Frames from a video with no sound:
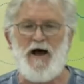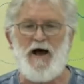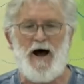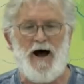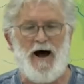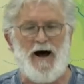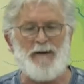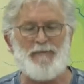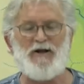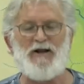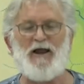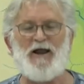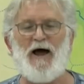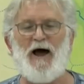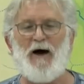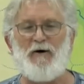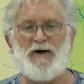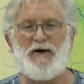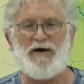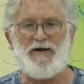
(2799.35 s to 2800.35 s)
I'm
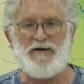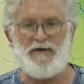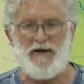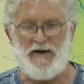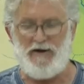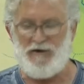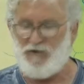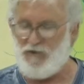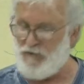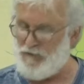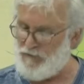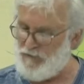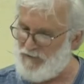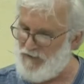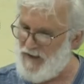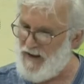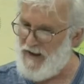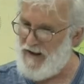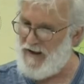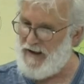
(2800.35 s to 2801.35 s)
allowing, and you'll
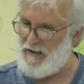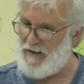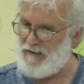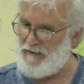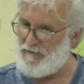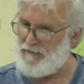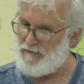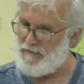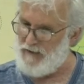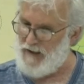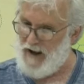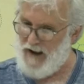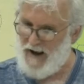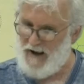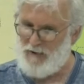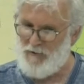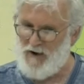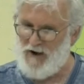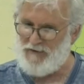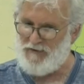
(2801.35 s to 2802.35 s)
see,
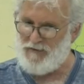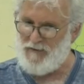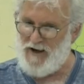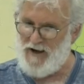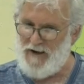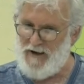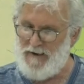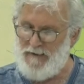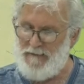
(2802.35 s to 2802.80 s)
hang with me,